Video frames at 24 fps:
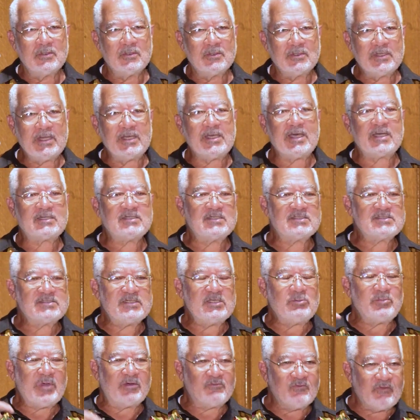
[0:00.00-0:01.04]
They got to see
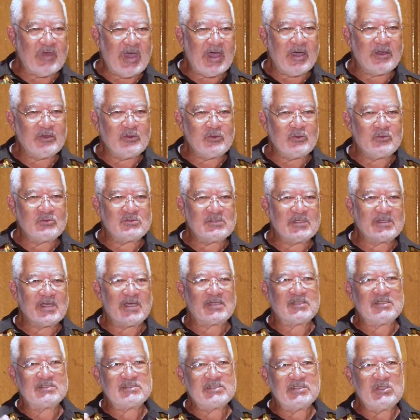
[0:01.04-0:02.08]
my values. They got
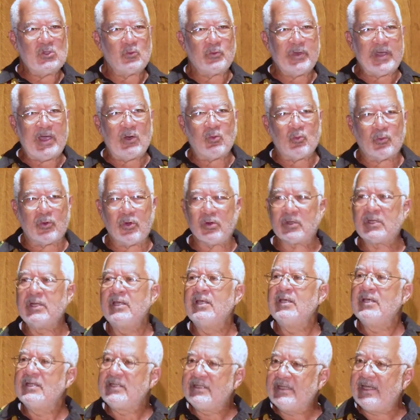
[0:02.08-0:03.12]
to see the way I work.
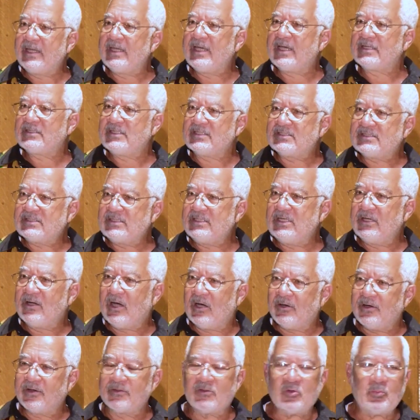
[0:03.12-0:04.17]
They got to see
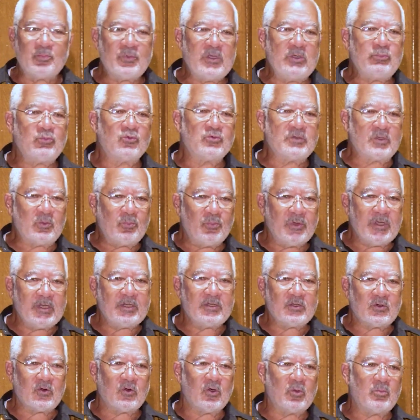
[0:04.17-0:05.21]
how other people
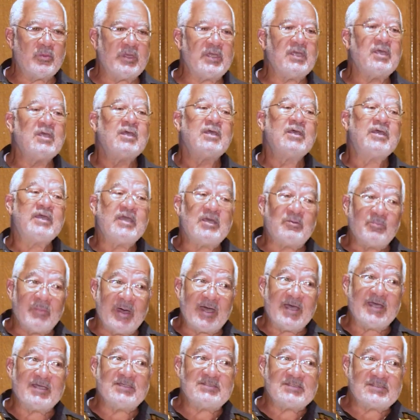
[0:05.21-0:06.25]
depended on me and
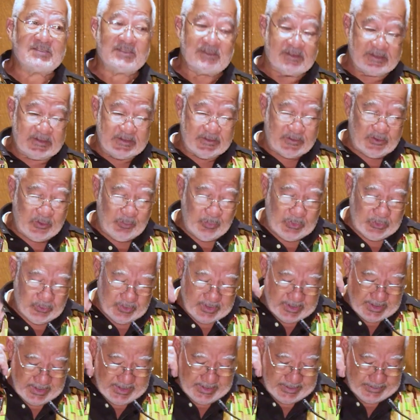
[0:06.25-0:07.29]
my sense of
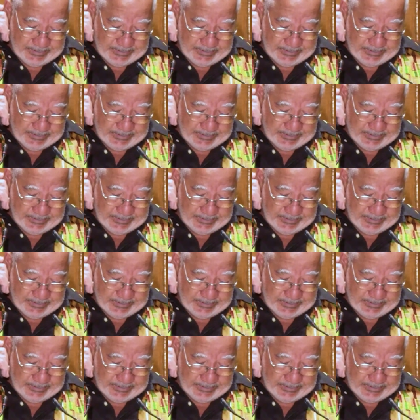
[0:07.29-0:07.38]
community.